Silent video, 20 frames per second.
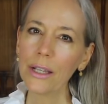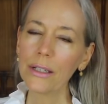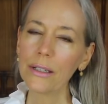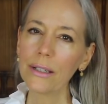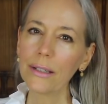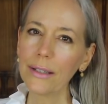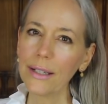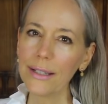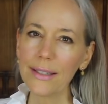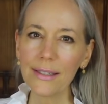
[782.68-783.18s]

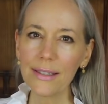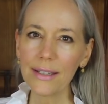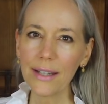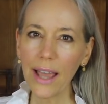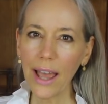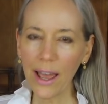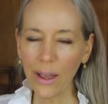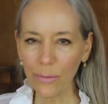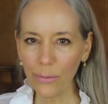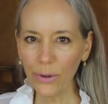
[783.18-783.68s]
to list
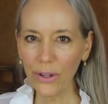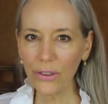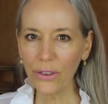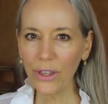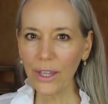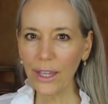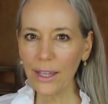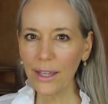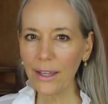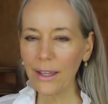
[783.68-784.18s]

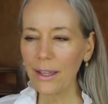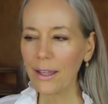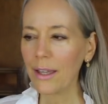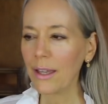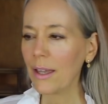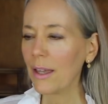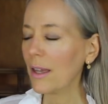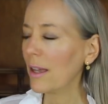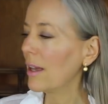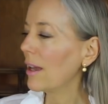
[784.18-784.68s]
everything.
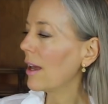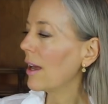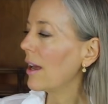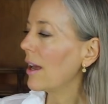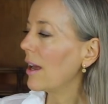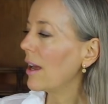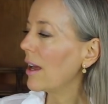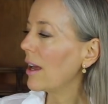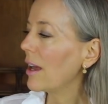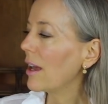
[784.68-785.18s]

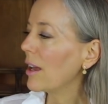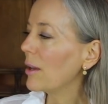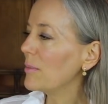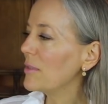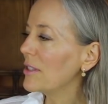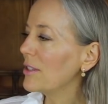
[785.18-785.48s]
I'm